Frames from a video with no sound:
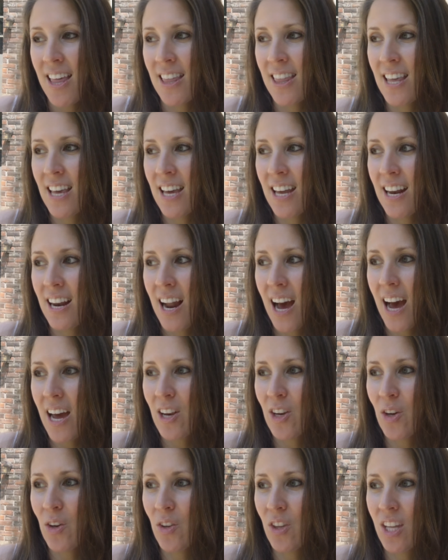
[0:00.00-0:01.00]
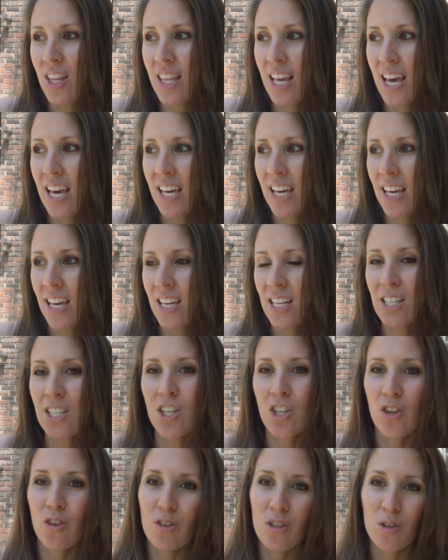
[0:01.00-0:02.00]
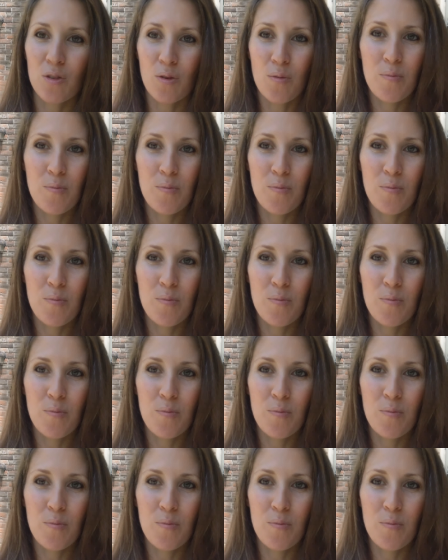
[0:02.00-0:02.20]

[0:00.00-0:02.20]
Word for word: then I know that they can continue to